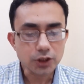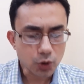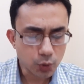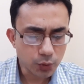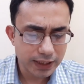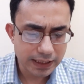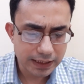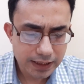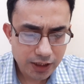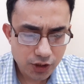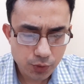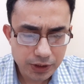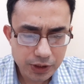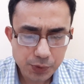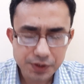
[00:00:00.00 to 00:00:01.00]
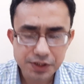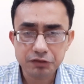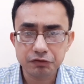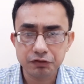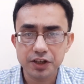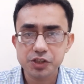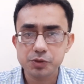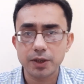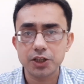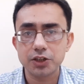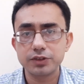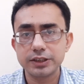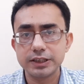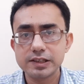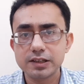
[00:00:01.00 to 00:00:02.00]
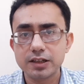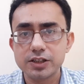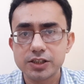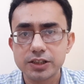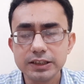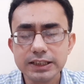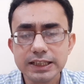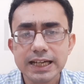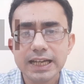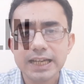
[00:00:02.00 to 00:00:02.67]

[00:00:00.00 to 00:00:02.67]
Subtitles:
Okay, so this was the first part of the discussion.